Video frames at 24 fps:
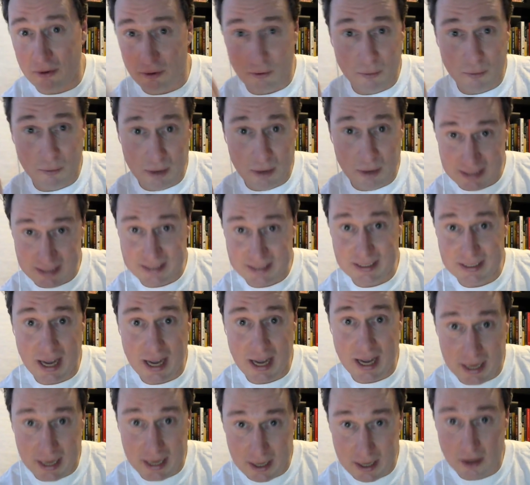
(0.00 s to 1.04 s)
what I
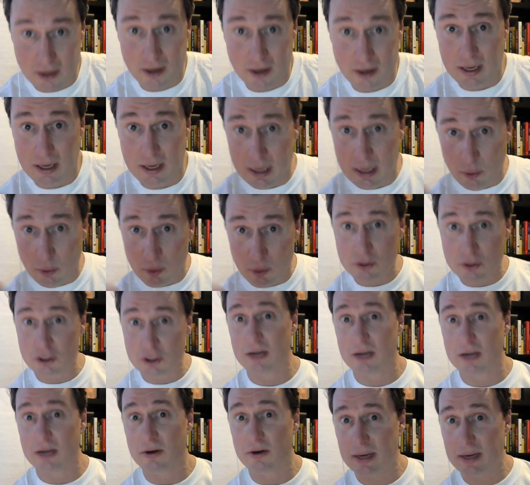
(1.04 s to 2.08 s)
say here, it will
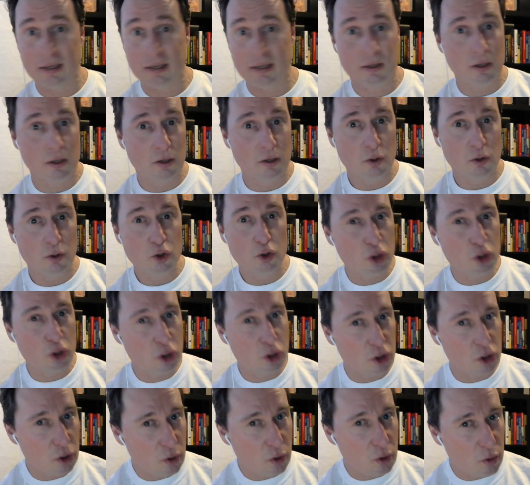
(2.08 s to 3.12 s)
generate
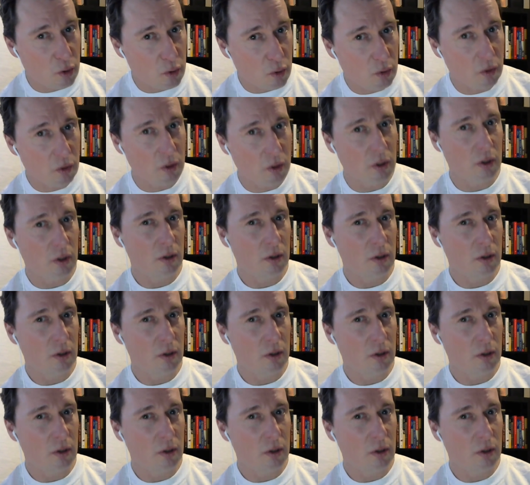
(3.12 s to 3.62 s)
2,